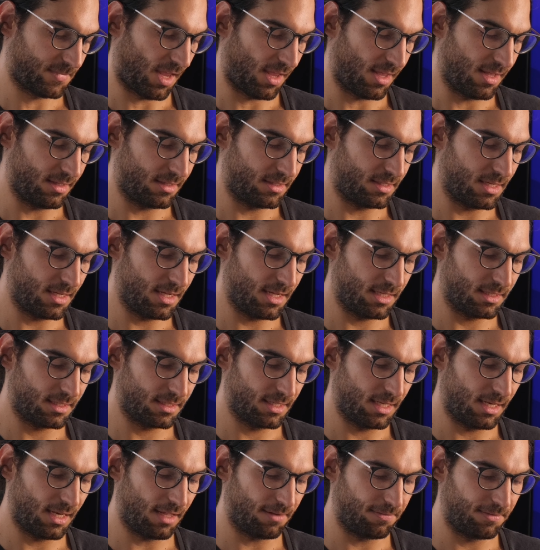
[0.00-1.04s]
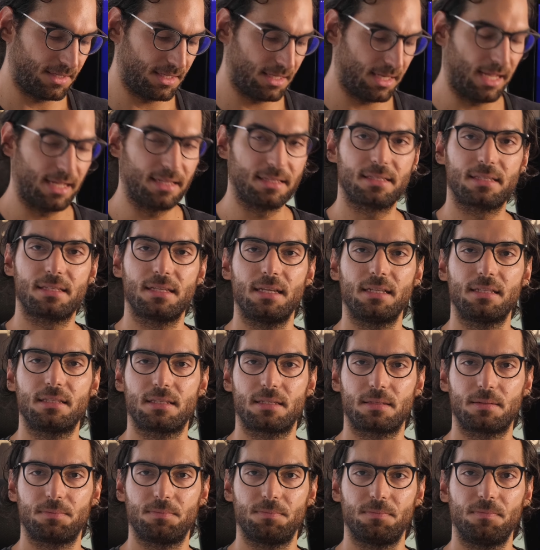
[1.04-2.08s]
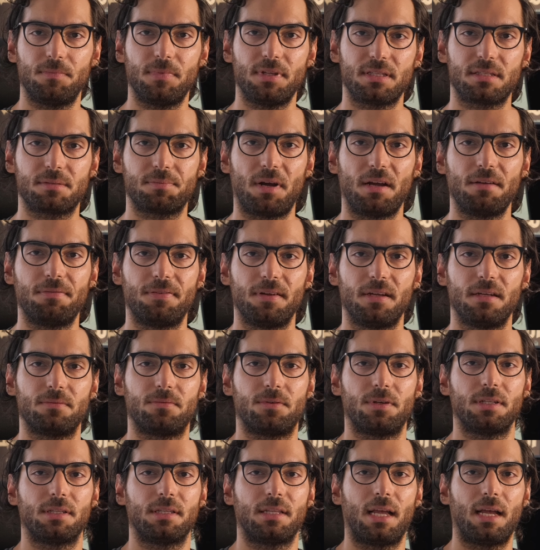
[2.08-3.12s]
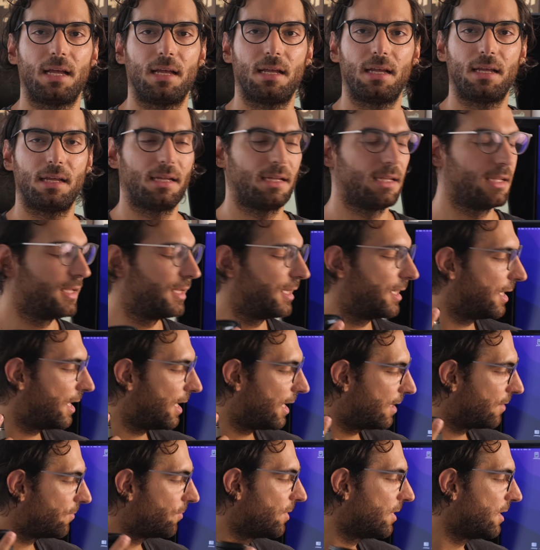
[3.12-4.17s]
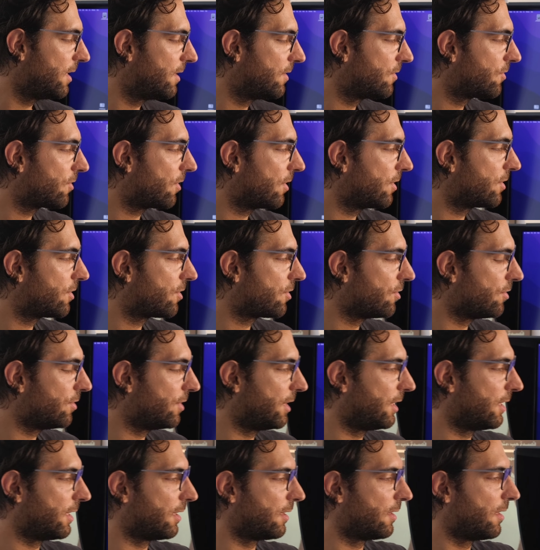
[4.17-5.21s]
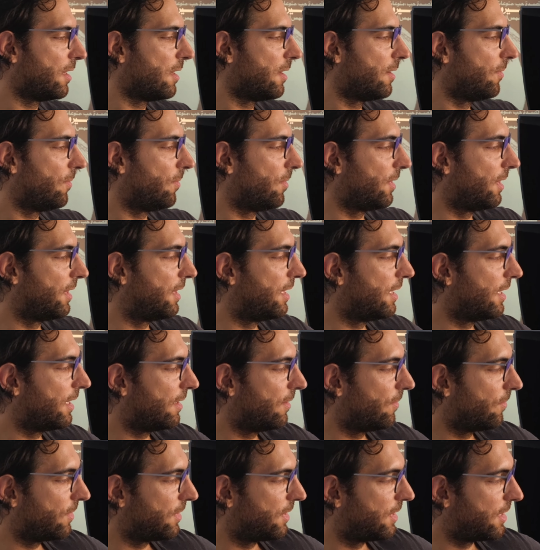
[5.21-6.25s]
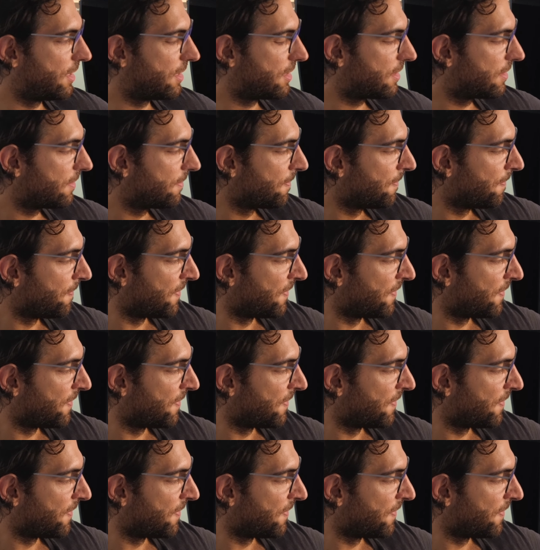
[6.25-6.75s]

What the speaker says: it's a lovely lens. It's my favorite. I really enjoy shooting with this.